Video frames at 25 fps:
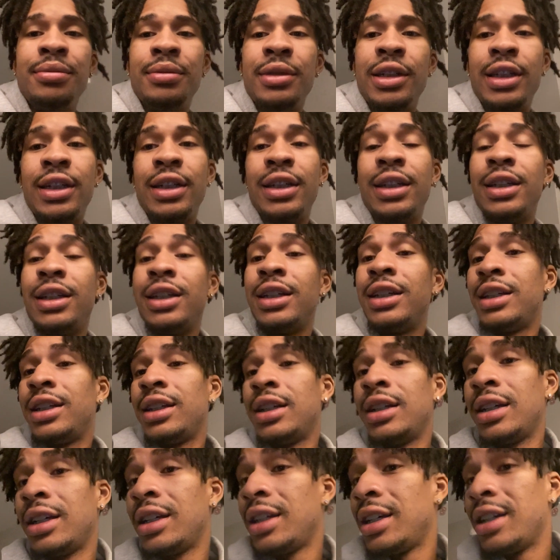man.
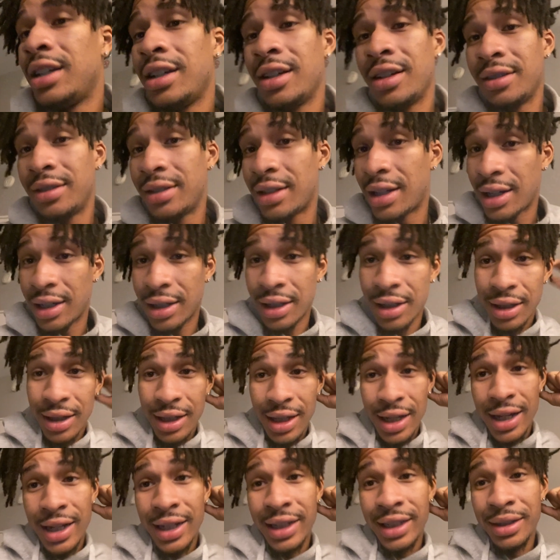Not gonna
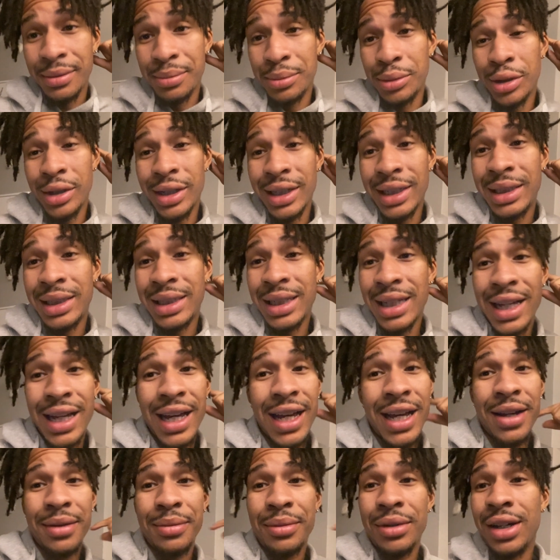lie, your boy
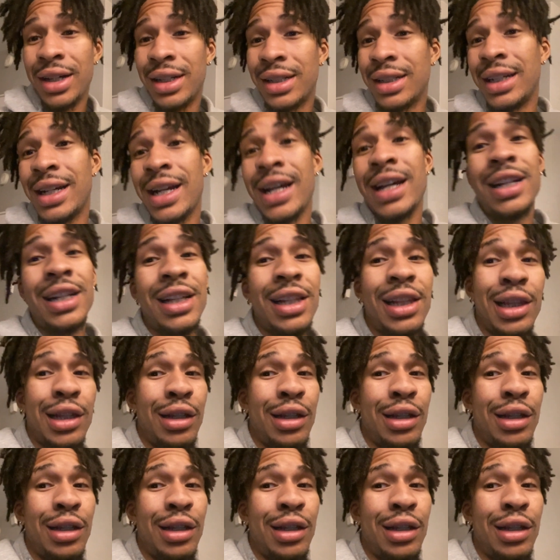tired, bro. I had a